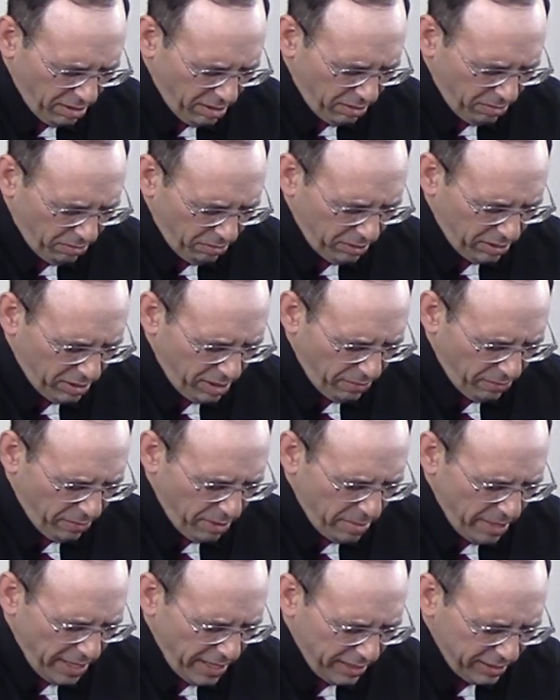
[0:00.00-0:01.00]
Lord, that we
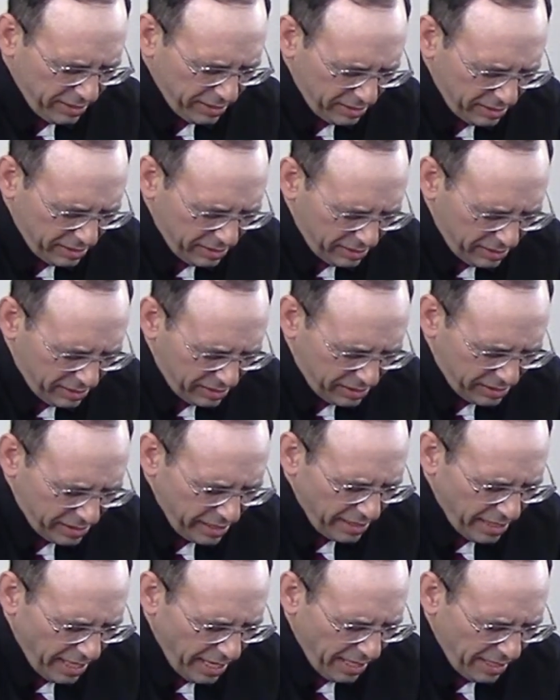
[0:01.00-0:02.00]
may see
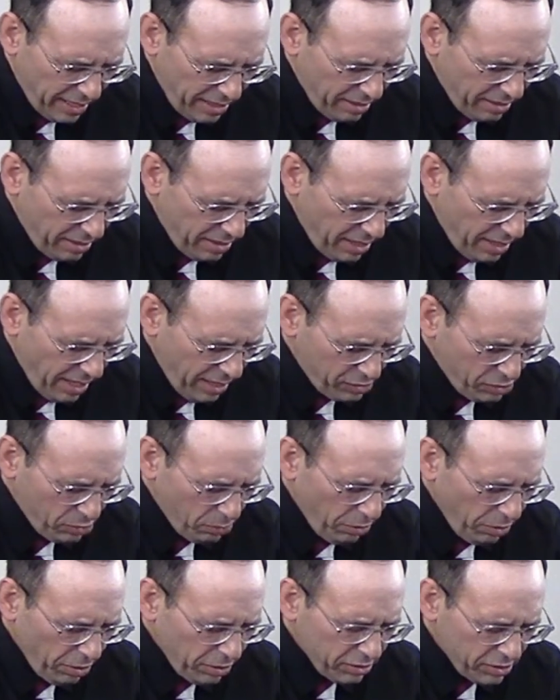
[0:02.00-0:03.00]
that as the
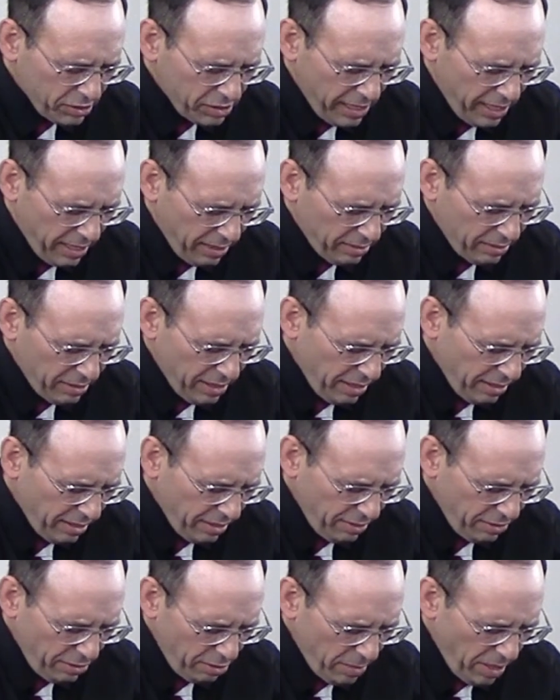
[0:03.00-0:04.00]
word goes out,
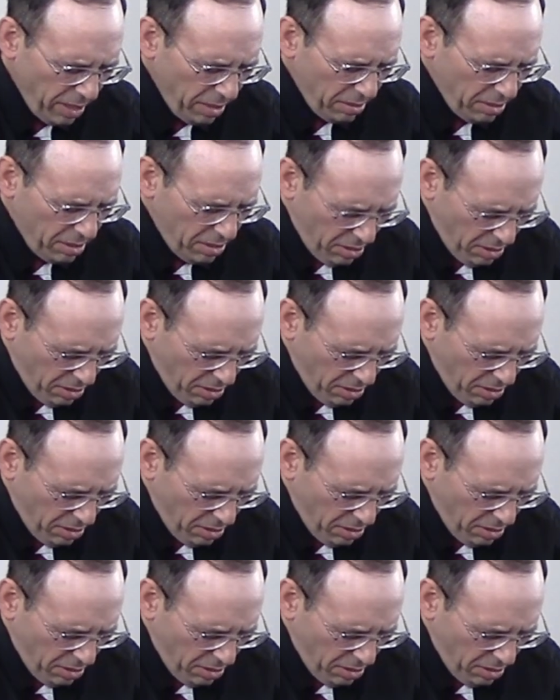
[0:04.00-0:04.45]
that you may